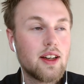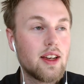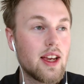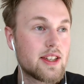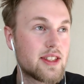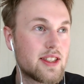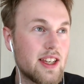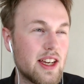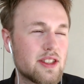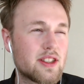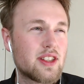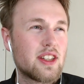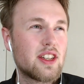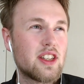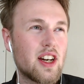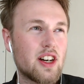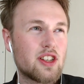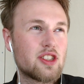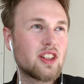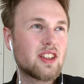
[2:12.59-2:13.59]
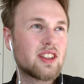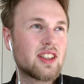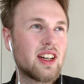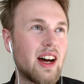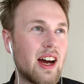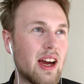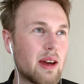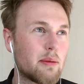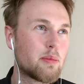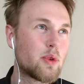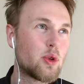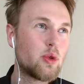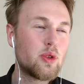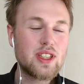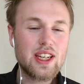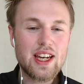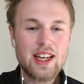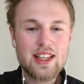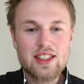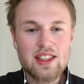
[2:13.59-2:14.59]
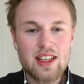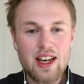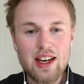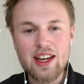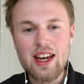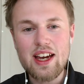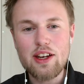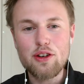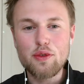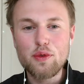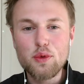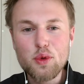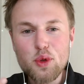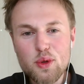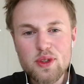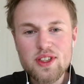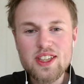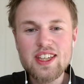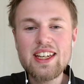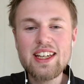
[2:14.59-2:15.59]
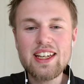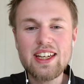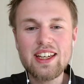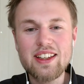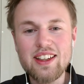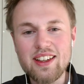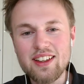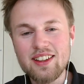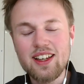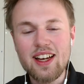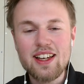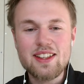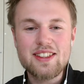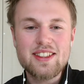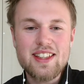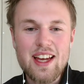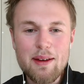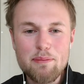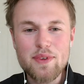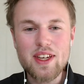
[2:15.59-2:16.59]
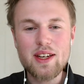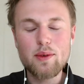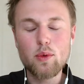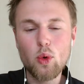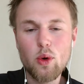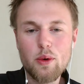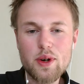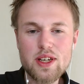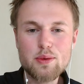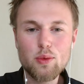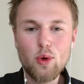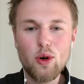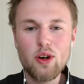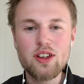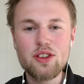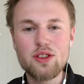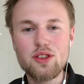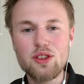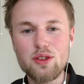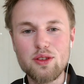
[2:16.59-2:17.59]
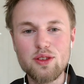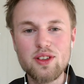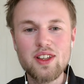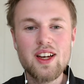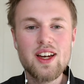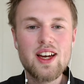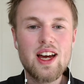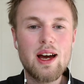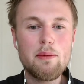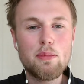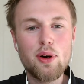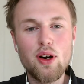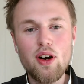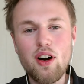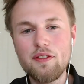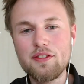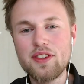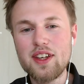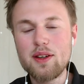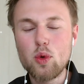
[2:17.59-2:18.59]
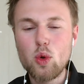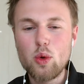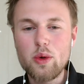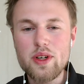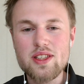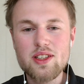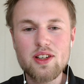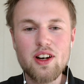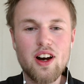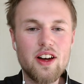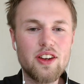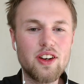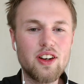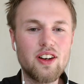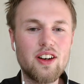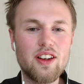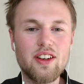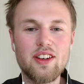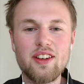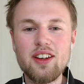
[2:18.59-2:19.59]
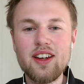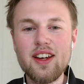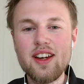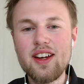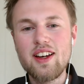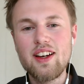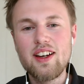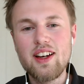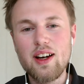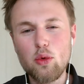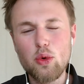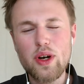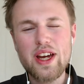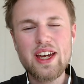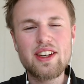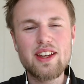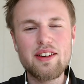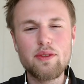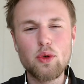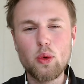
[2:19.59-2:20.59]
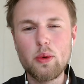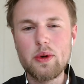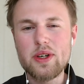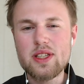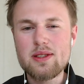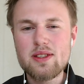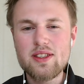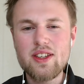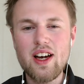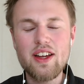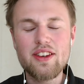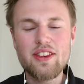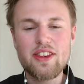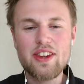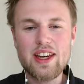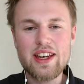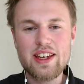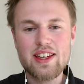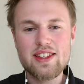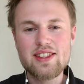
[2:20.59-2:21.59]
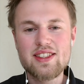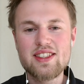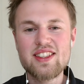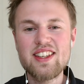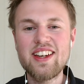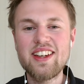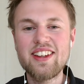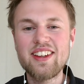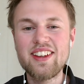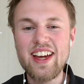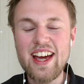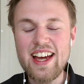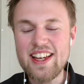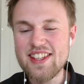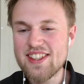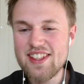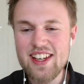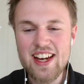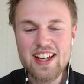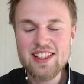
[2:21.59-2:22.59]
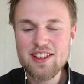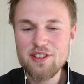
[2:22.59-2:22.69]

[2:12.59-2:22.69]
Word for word: A sensing judging type creates a kind of routine, a step they've always walked through, a path they've always gone on, a way they've always done things. SJs